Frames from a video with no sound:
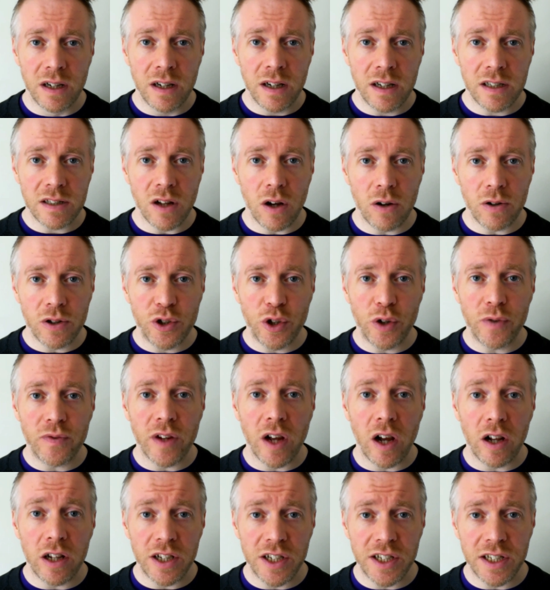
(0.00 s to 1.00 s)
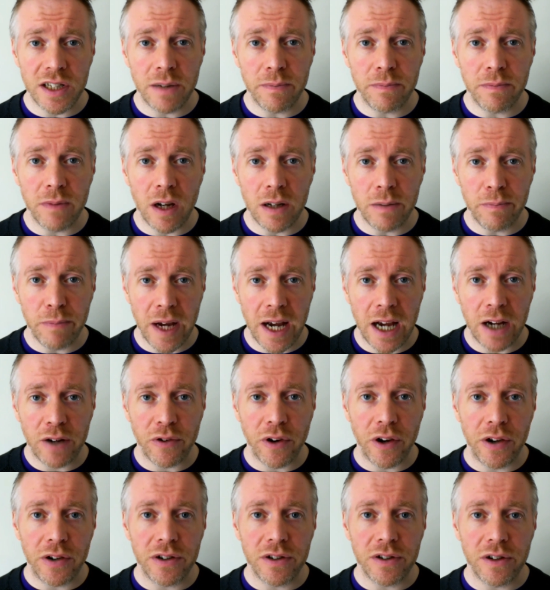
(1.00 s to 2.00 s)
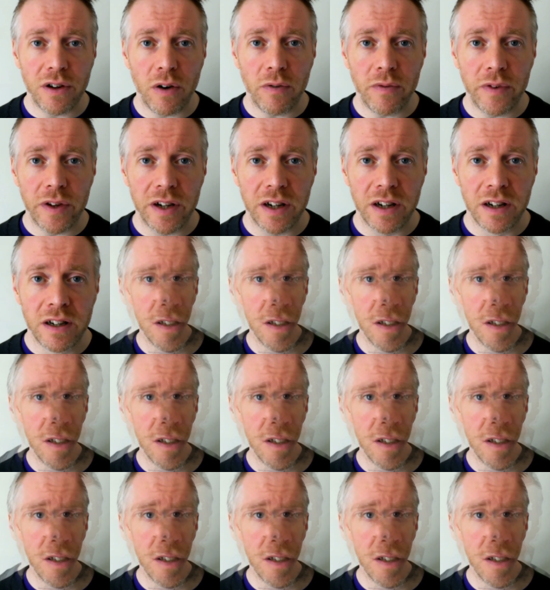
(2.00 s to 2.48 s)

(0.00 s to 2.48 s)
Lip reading: as long as you have knowledge on background of it.